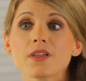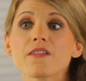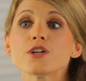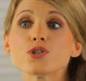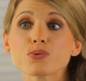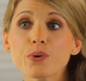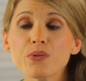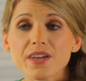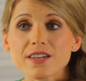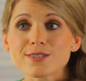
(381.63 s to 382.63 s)
The
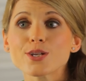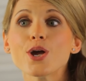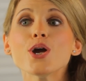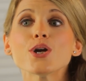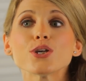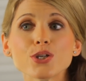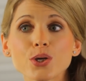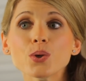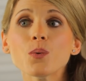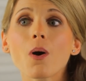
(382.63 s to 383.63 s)
truth is,
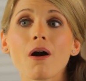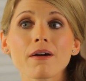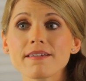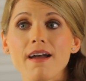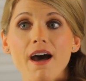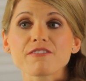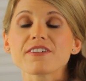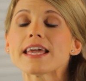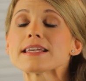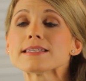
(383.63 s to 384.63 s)
you are enough
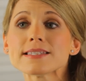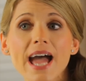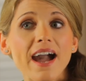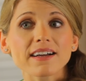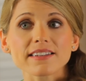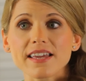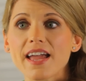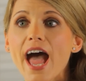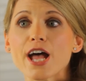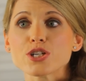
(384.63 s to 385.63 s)

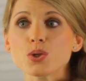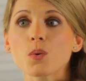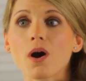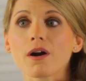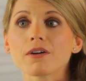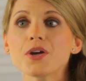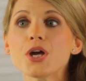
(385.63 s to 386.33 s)
exactly as you are.